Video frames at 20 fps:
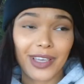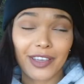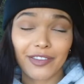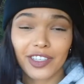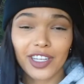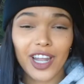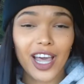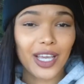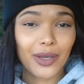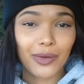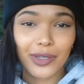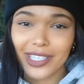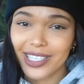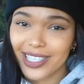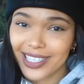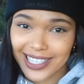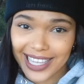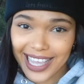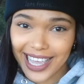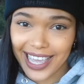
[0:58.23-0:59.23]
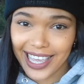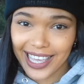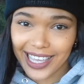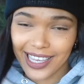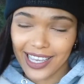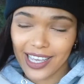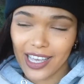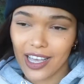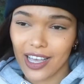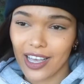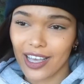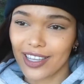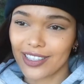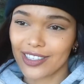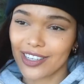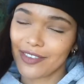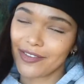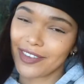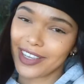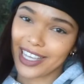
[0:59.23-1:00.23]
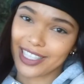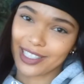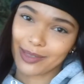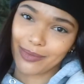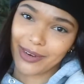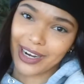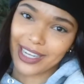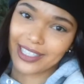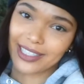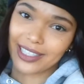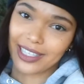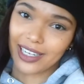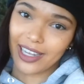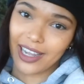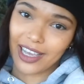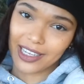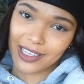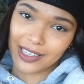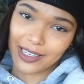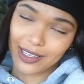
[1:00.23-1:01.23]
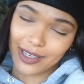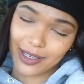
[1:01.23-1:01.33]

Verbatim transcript: If you like what you see, don't forget to press the like